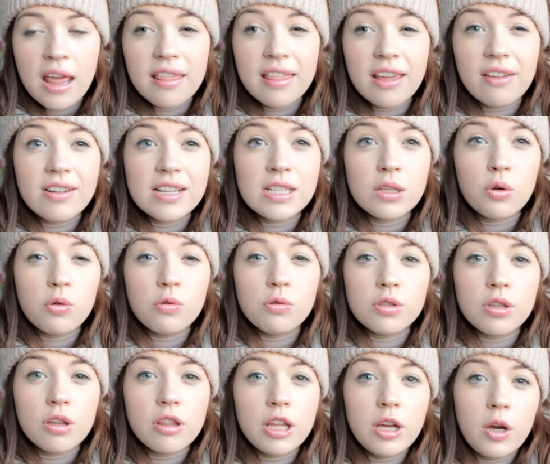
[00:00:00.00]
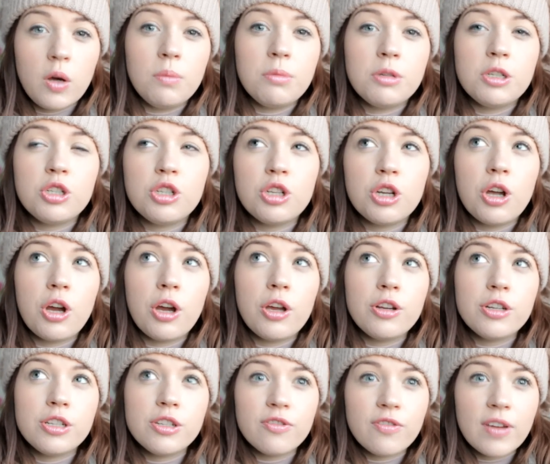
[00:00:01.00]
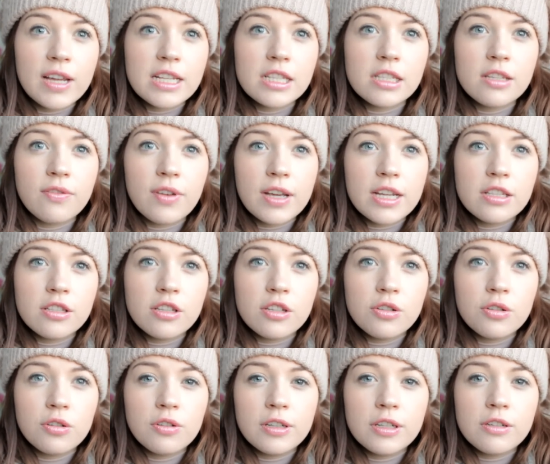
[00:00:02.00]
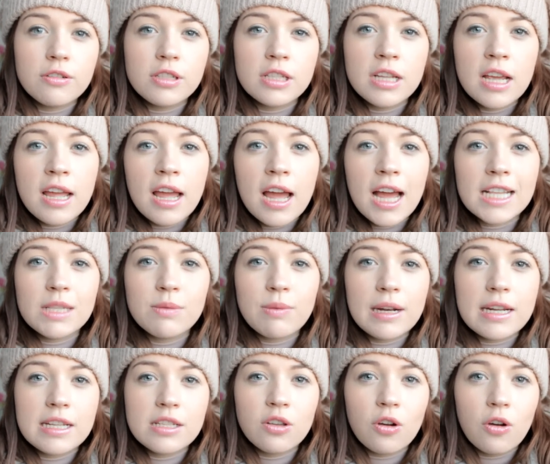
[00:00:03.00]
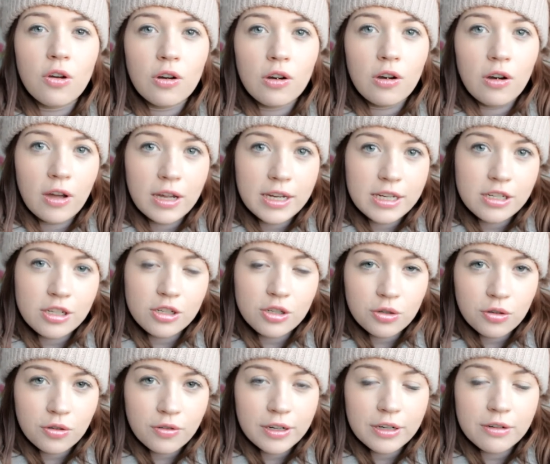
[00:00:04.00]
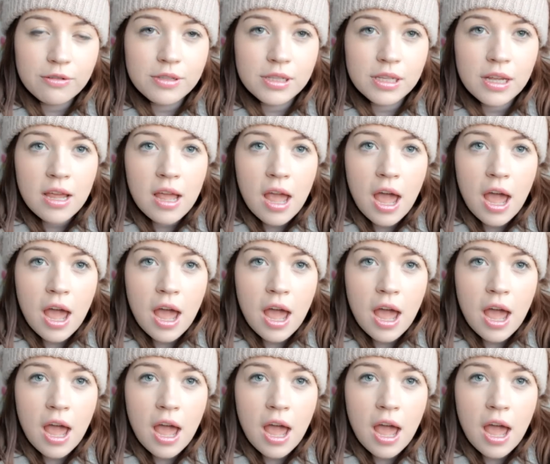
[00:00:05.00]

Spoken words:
there is also the option to go to face-to-face tutorials as well as online tutorials.